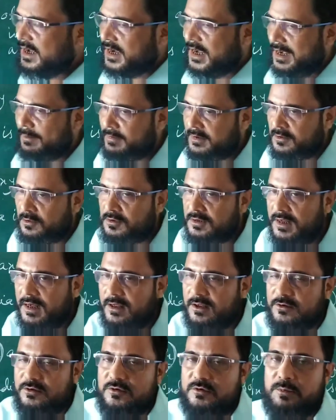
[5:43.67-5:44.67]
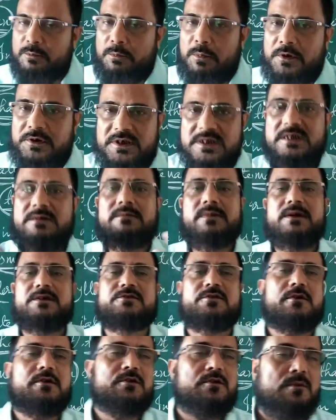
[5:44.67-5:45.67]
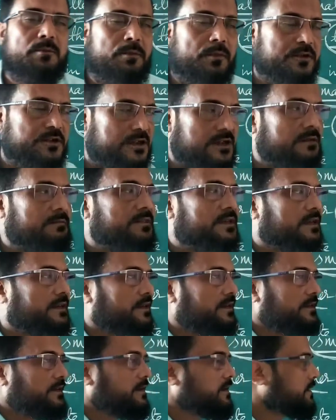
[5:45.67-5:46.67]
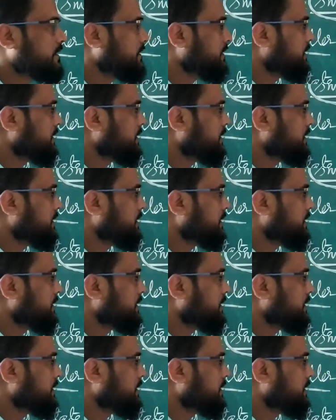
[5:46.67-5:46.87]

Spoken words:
Coming to the positive degree,